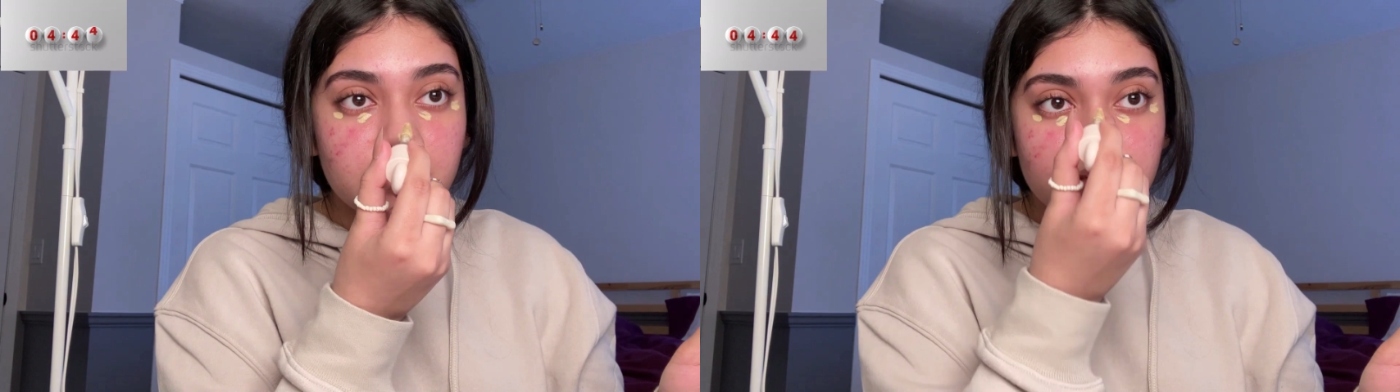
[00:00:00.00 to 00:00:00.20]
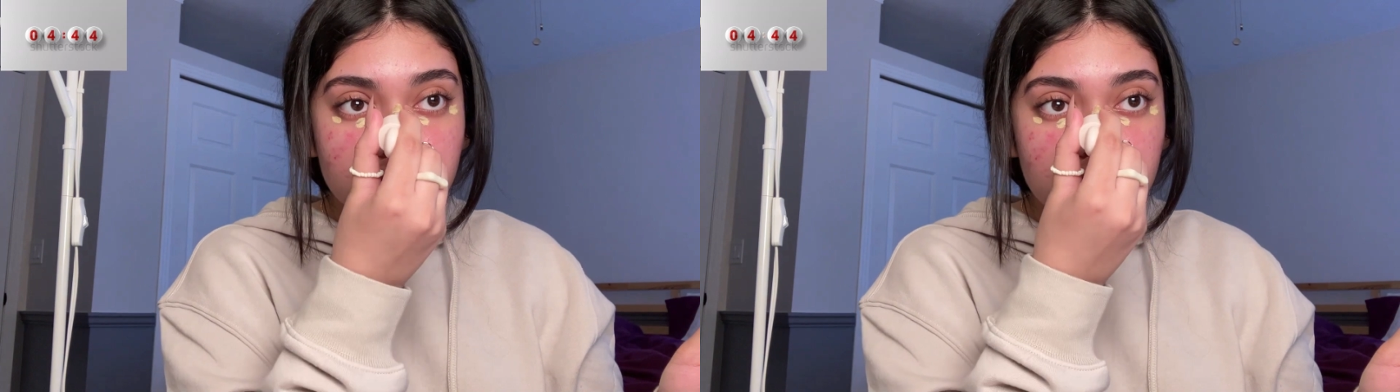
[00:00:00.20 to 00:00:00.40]

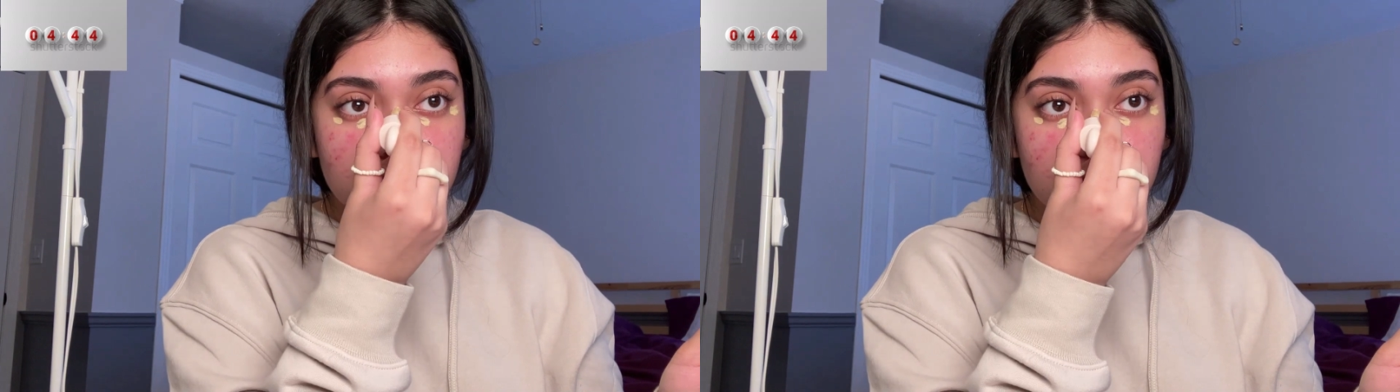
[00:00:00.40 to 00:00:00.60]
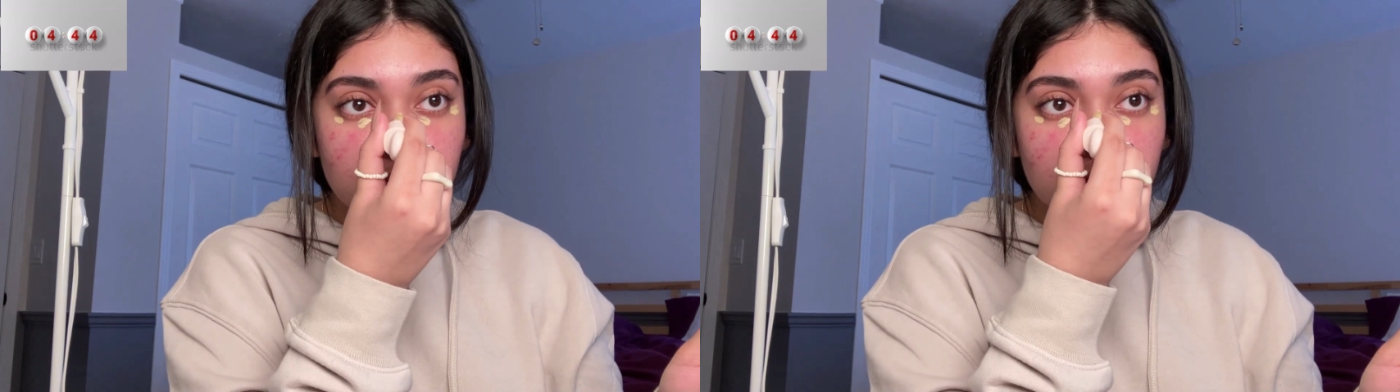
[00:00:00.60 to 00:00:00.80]

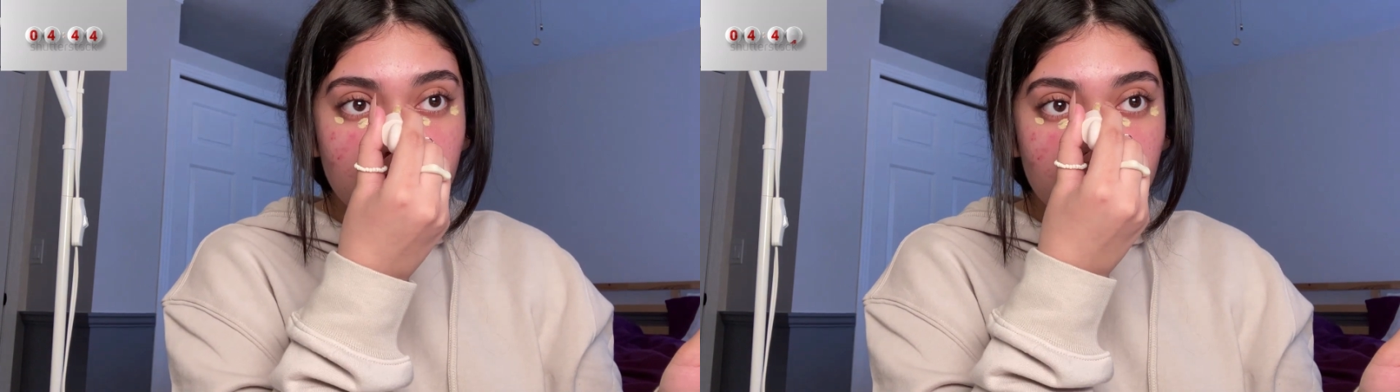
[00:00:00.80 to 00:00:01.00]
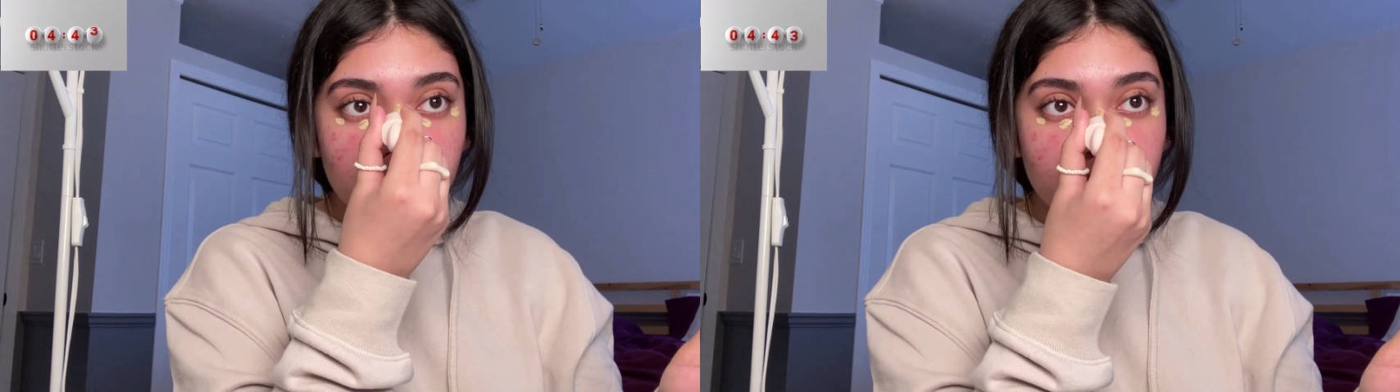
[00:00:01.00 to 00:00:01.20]
just
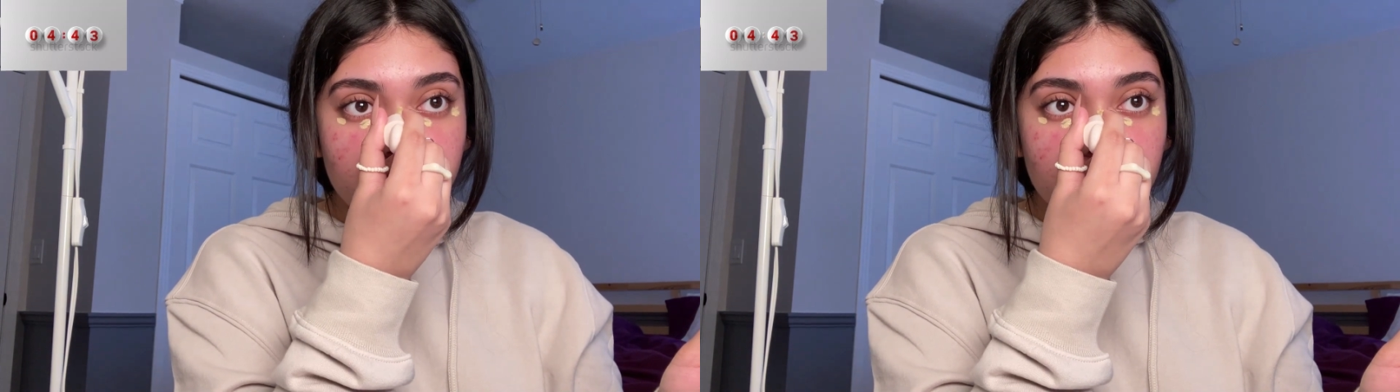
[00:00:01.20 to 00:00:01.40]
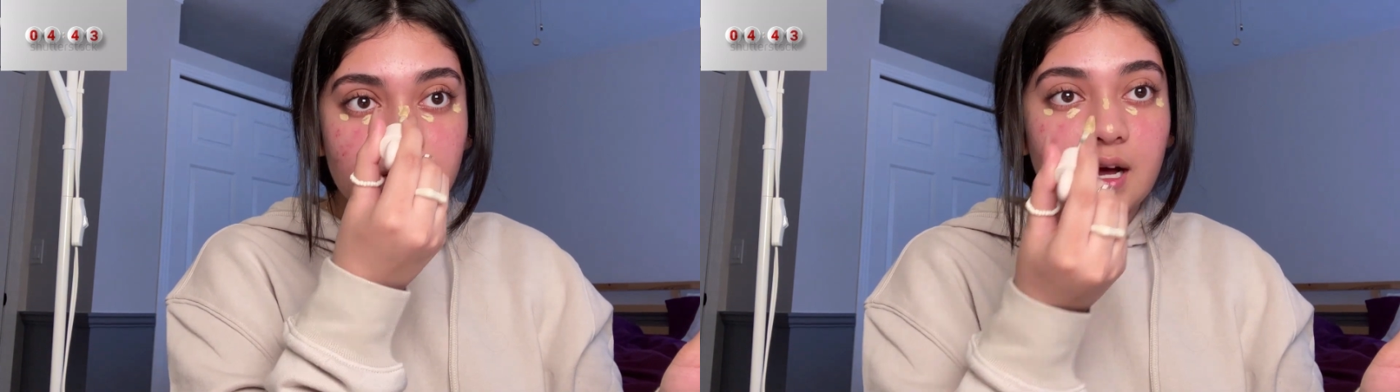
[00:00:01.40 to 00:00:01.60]
to
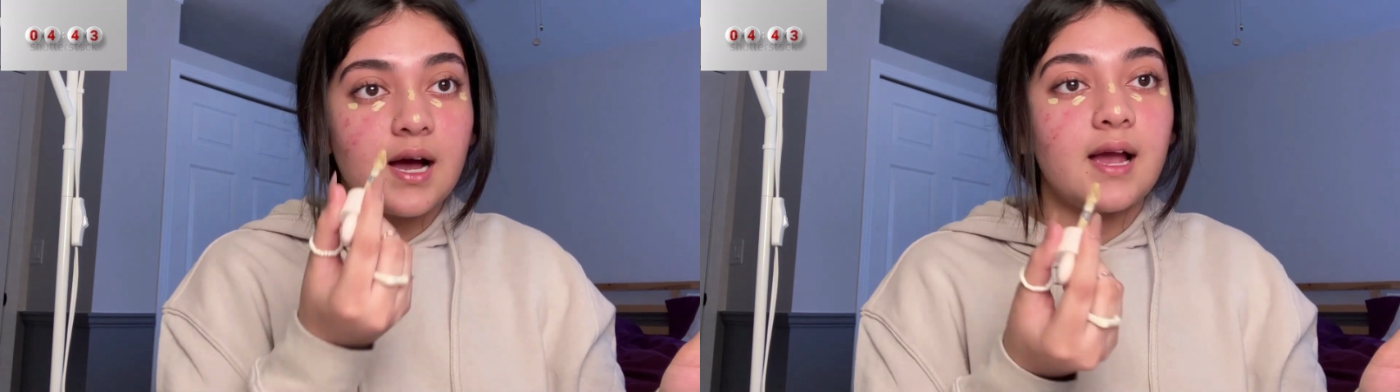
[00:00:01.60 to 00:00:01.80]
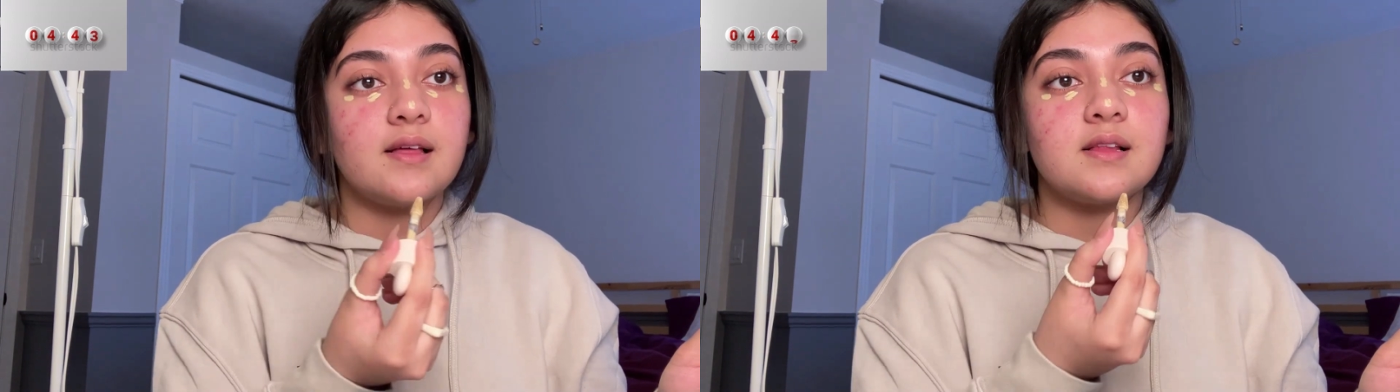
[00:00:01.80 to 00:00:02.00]

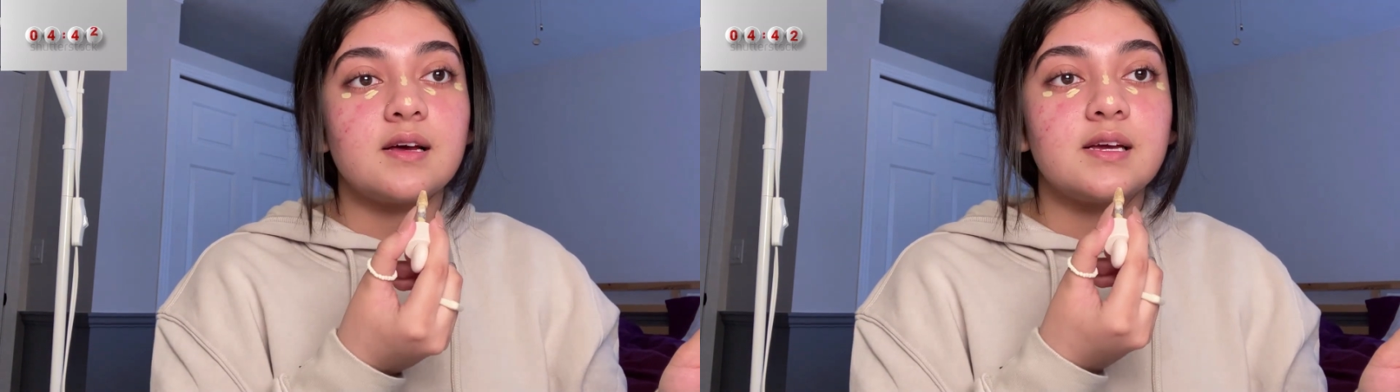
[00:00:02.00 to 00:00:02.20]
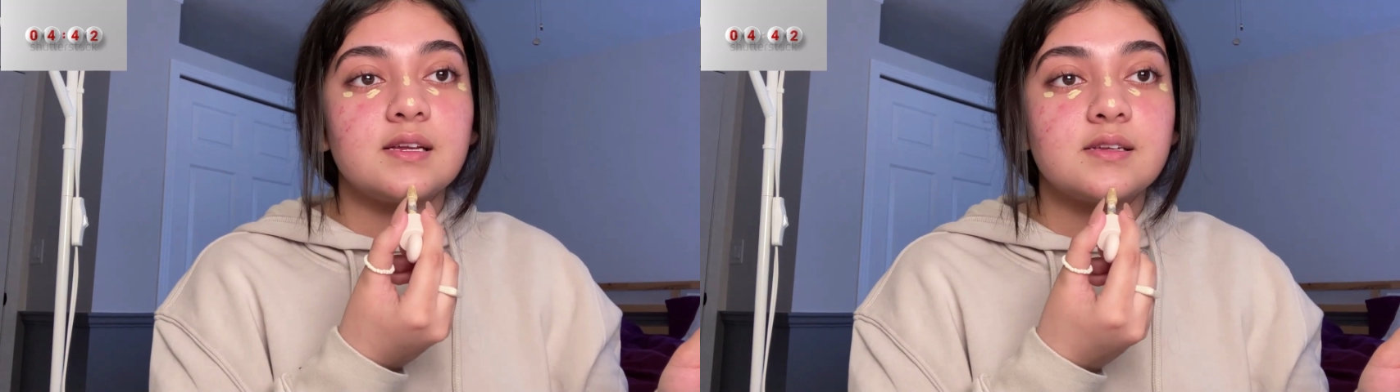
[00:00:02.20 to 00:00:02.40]

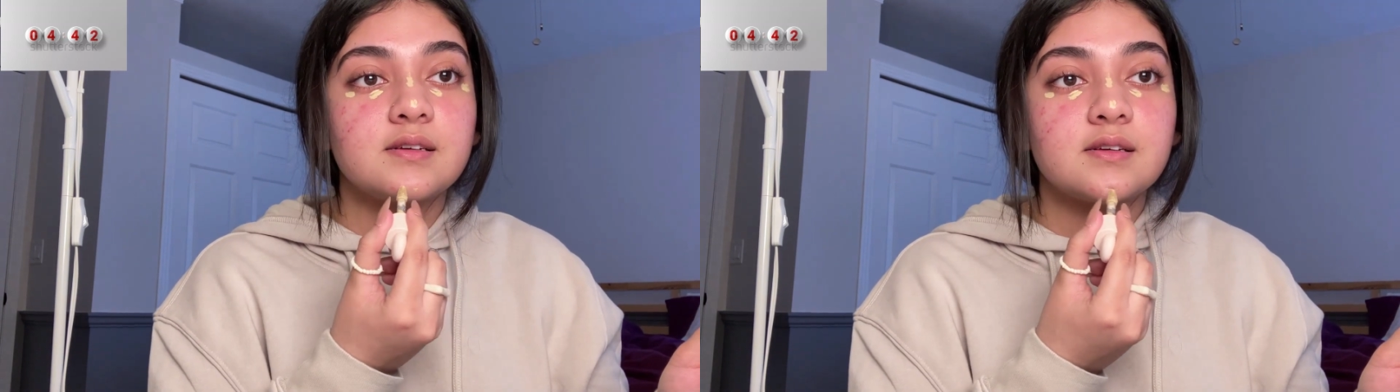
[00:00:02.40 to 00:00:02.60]
highlight